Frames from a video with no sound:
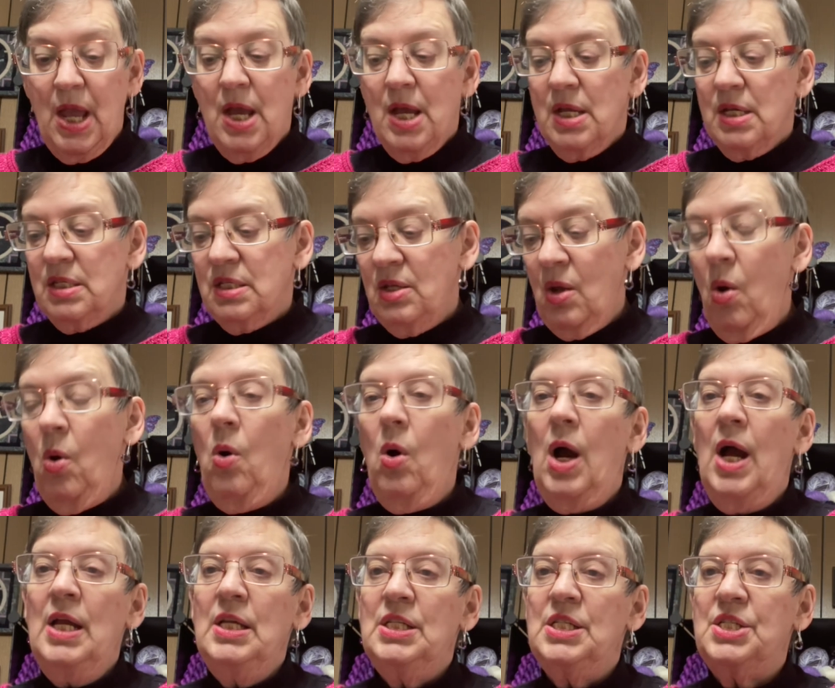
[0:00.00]
So
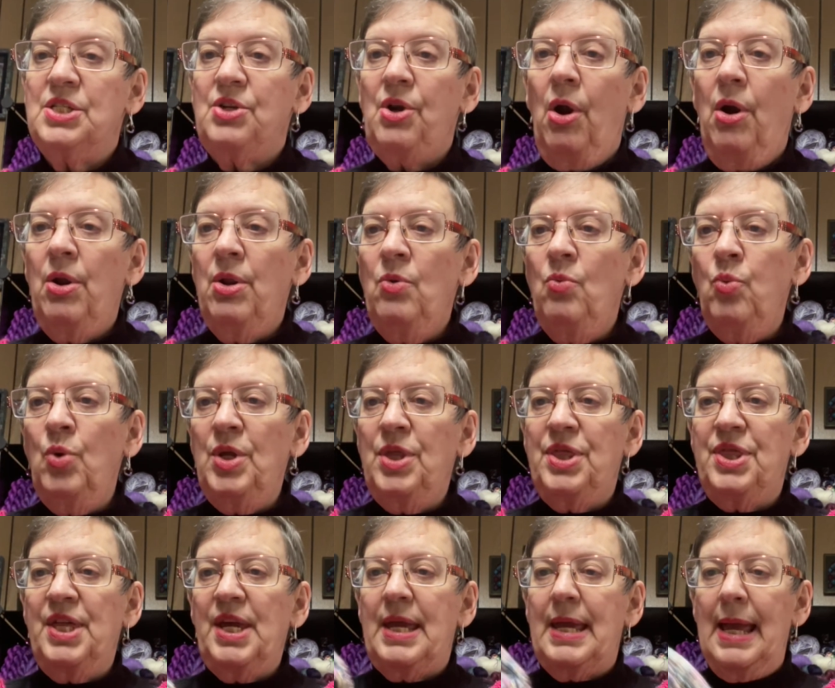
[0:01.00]
I started with
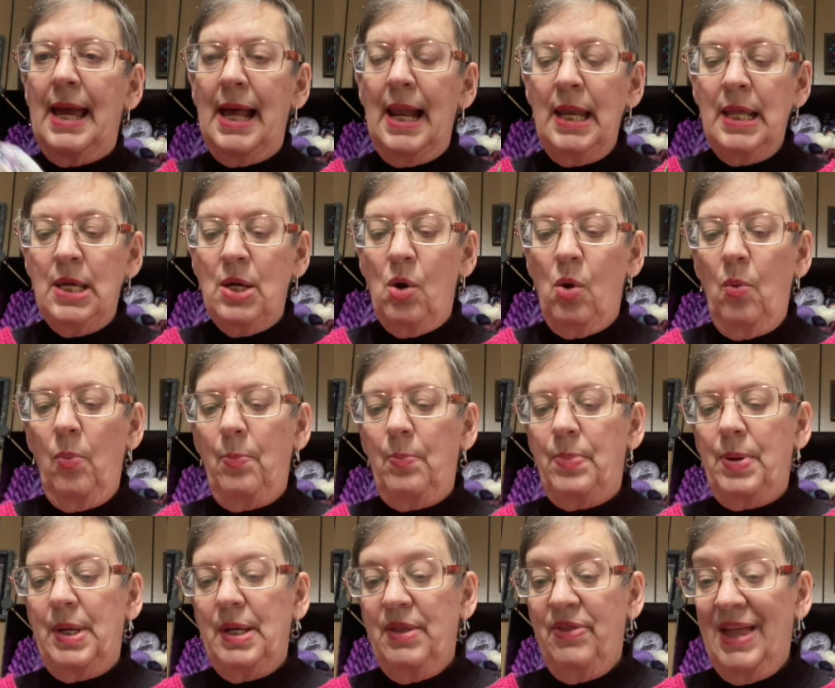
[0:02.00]
the calliope.
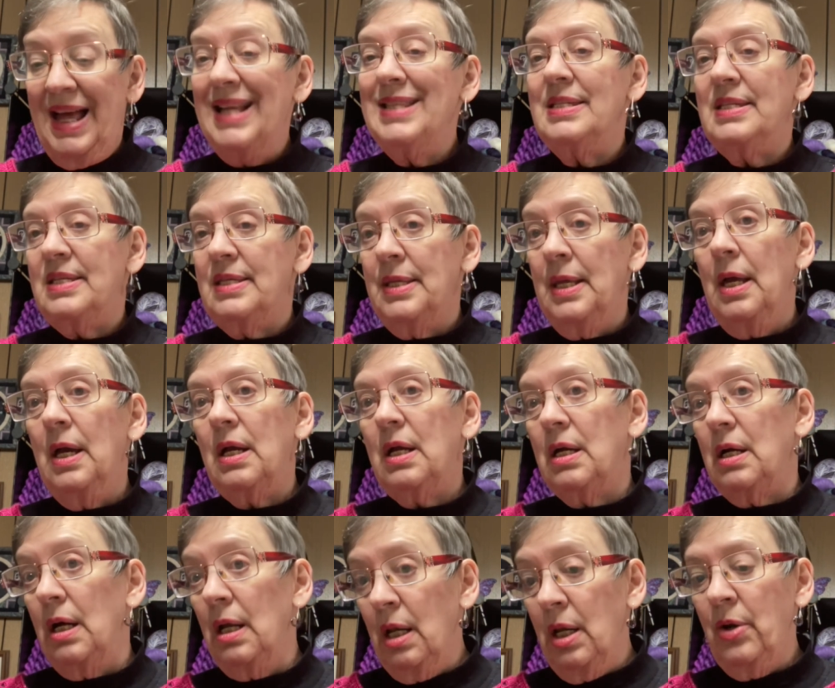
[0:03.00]
That's the
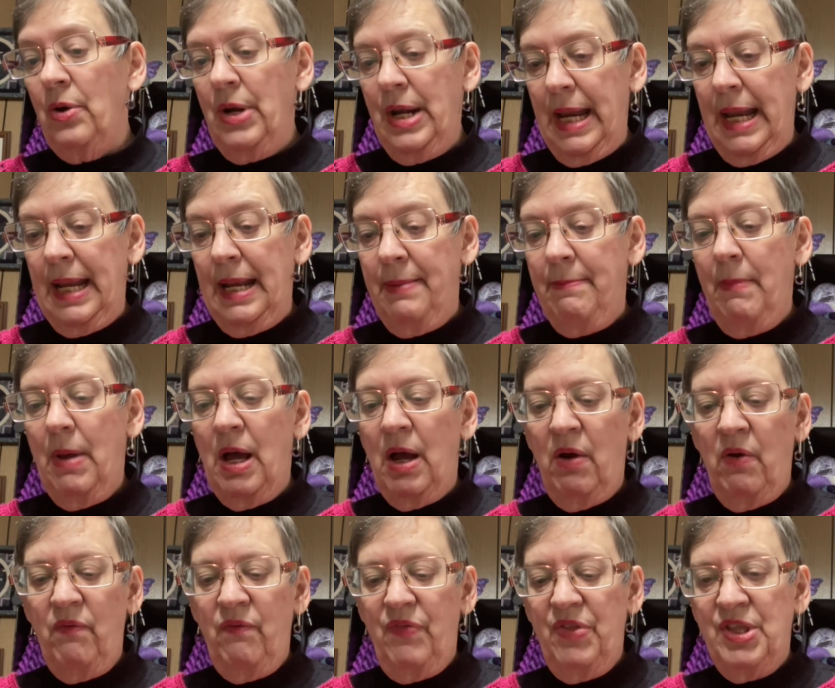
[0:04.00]
color name
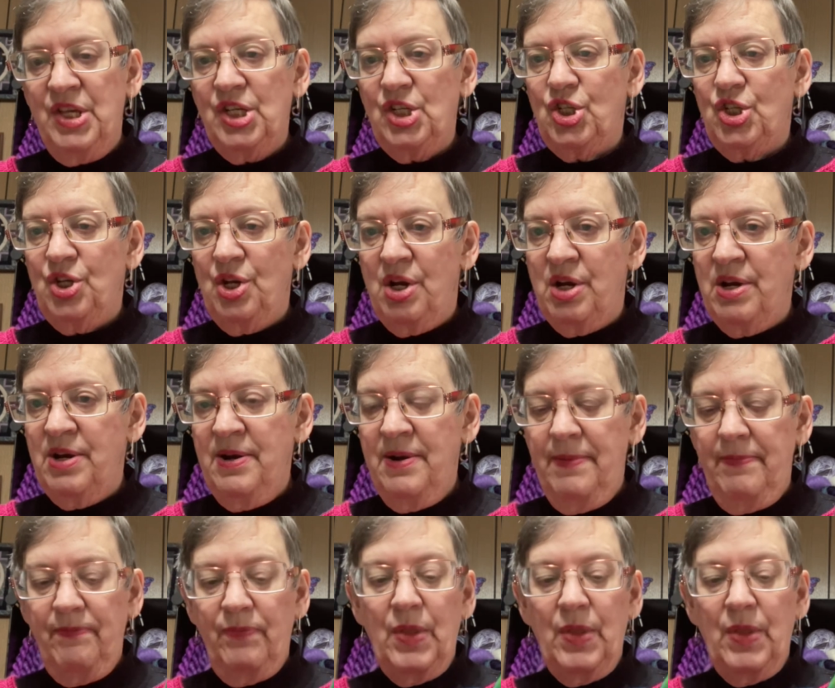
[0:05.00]
of this yarn.